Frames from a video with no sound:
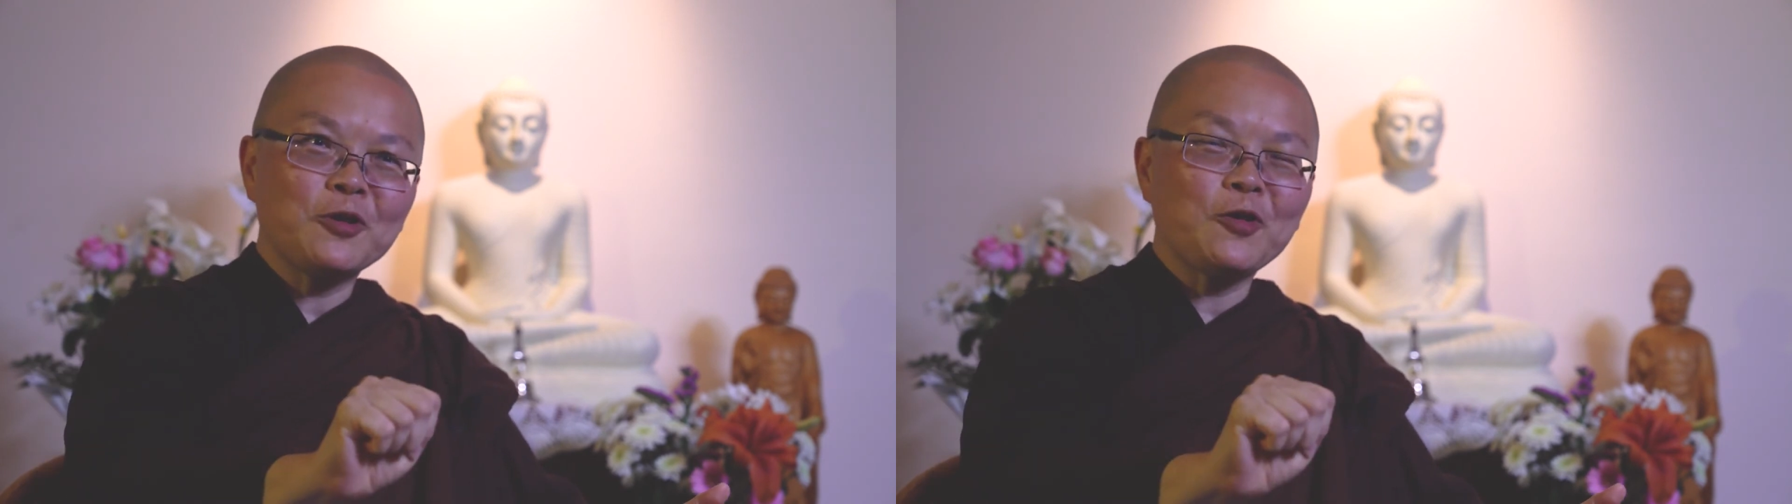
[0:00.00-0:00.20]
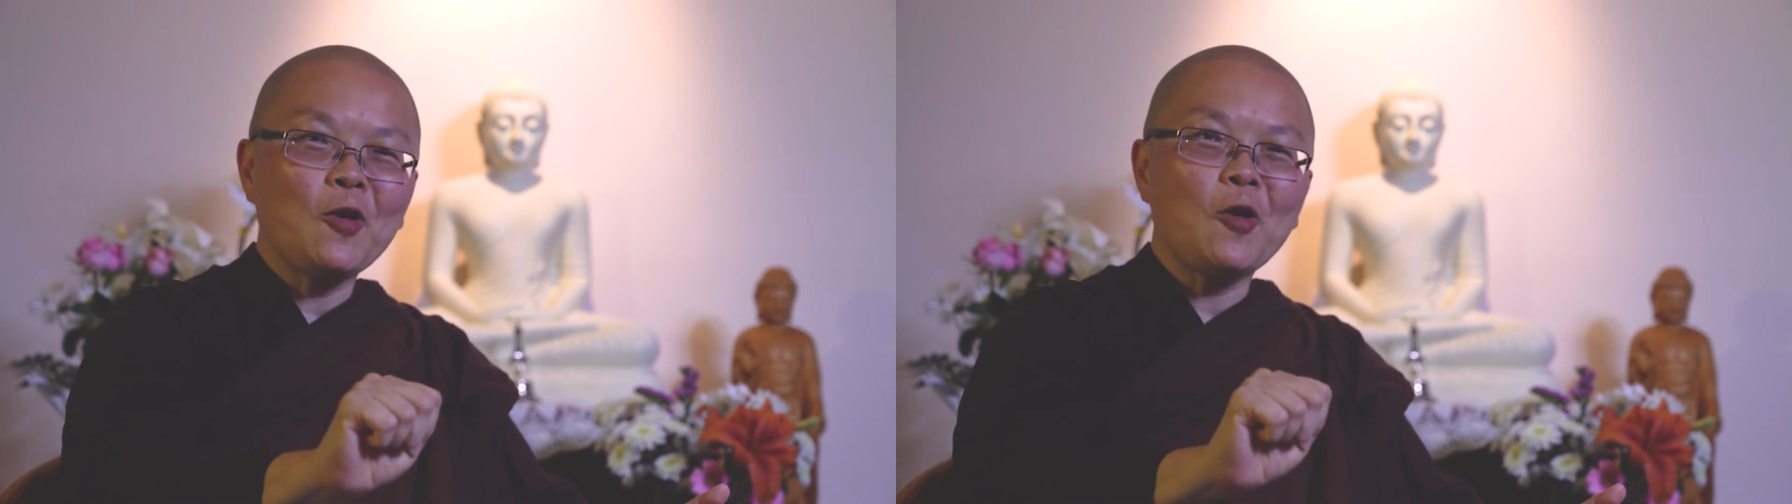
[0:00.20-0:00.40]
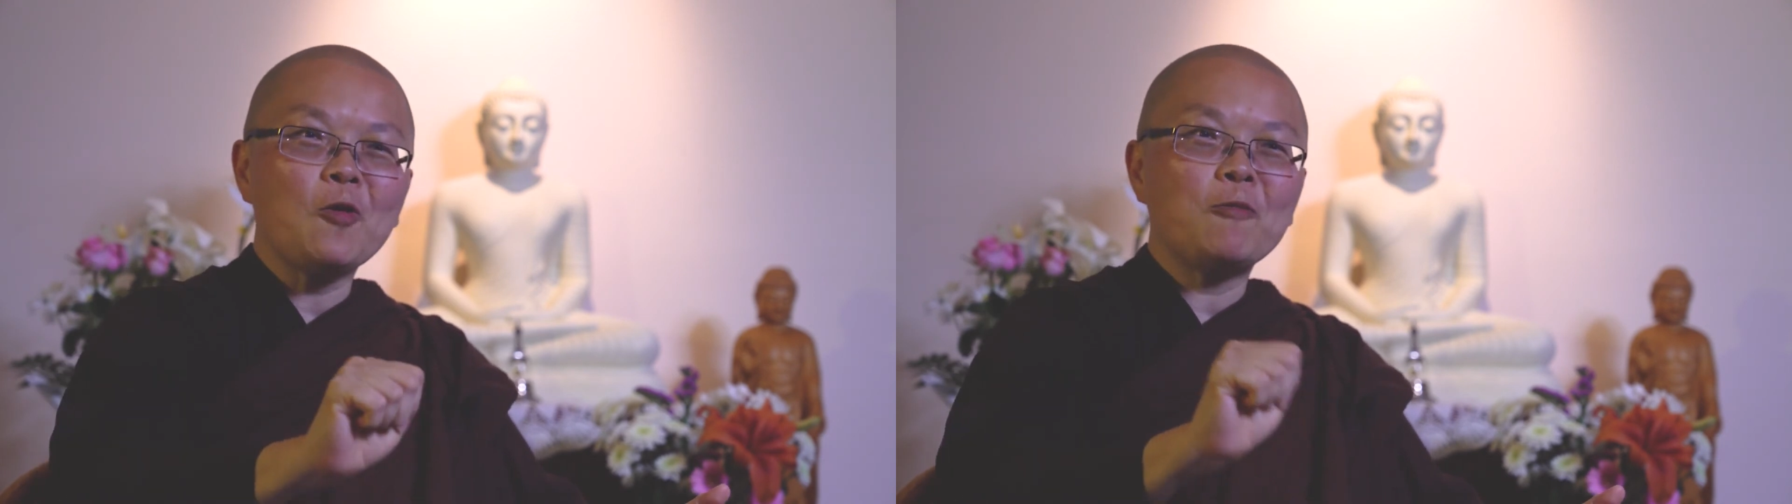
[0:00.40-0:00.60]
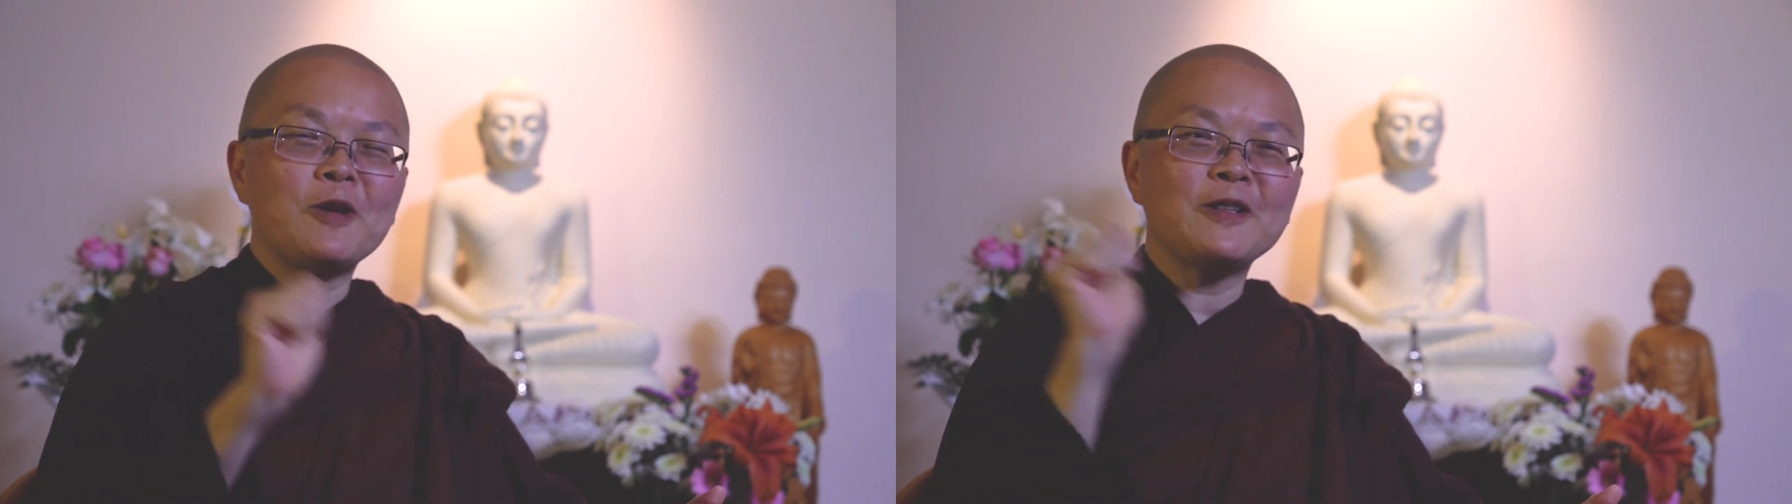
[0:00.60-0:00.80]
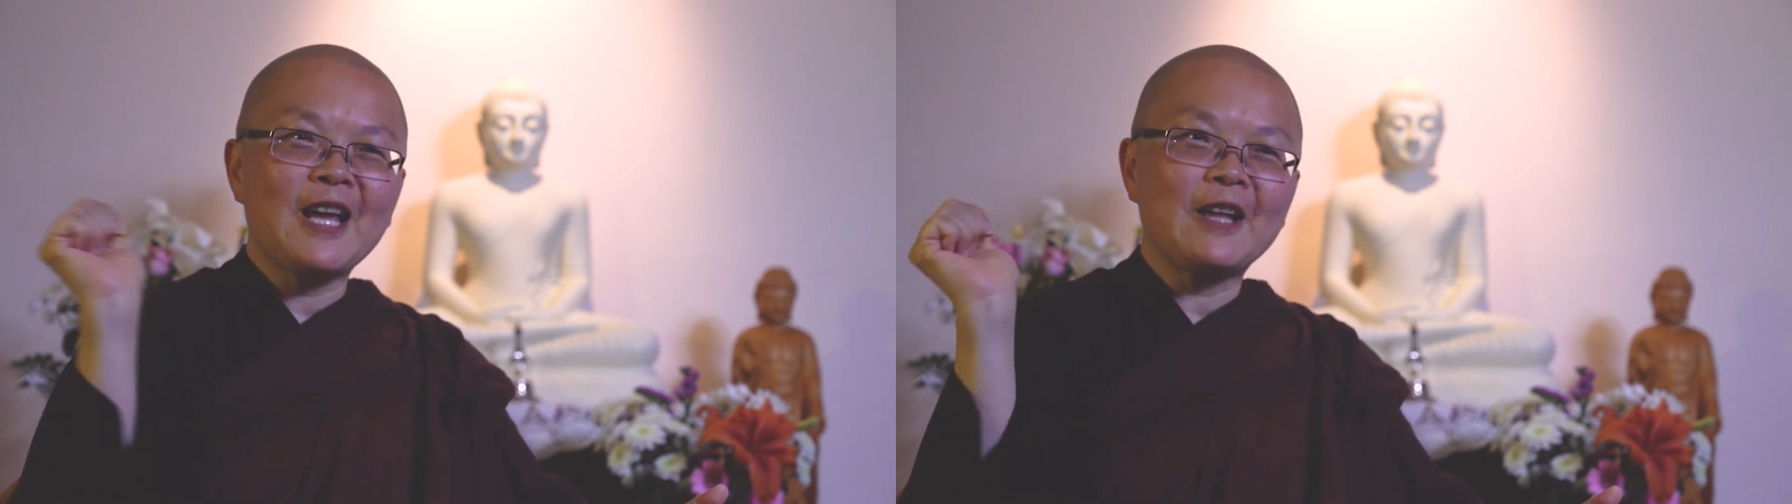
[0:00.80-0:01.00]
the door
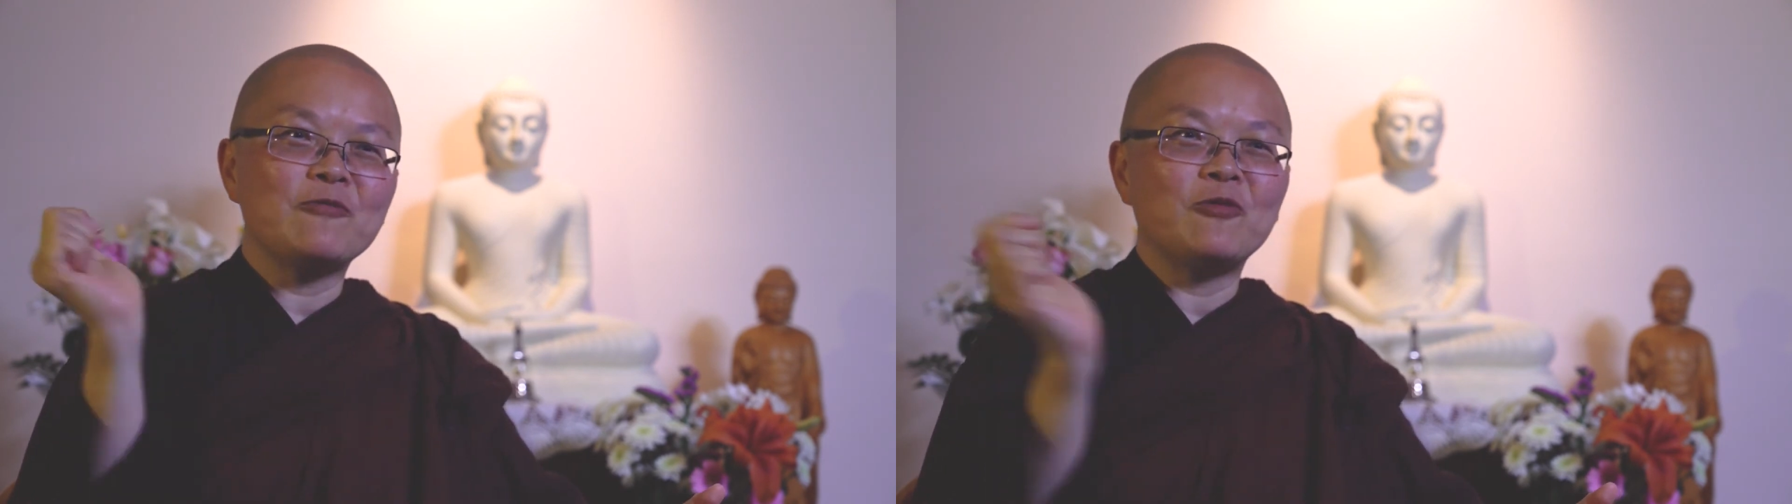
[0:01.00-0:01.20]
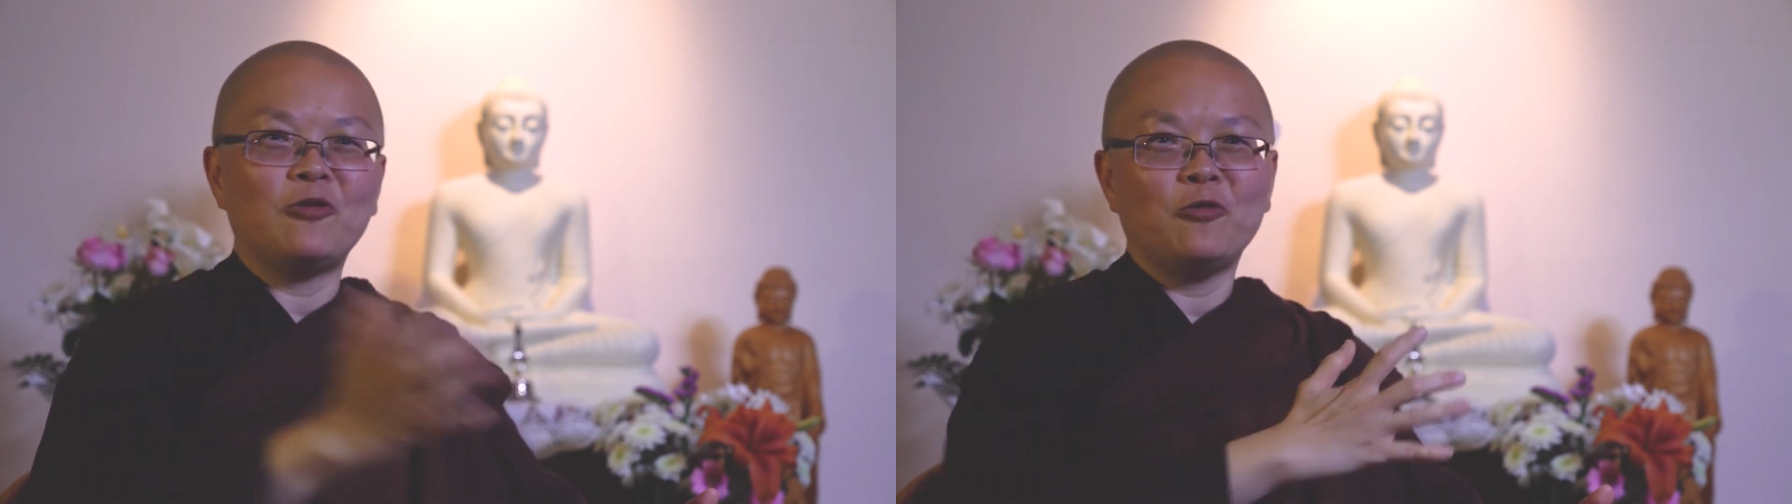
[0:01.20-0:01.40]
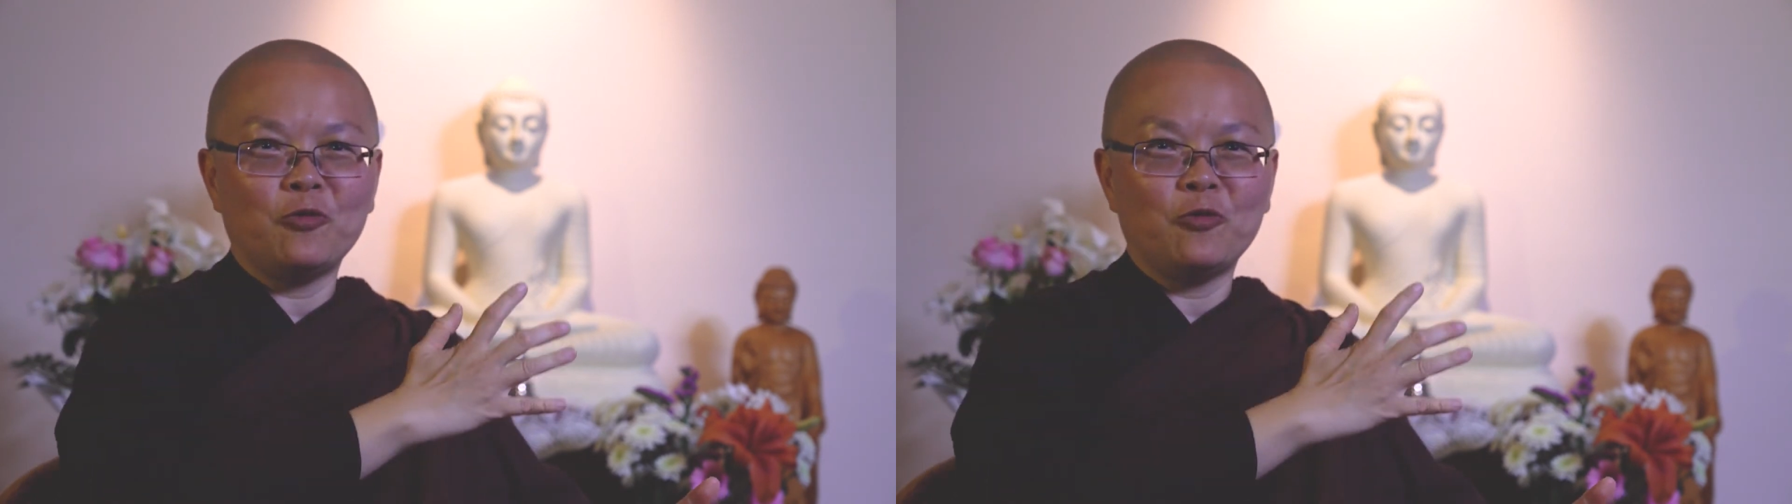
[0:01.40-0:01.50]
open and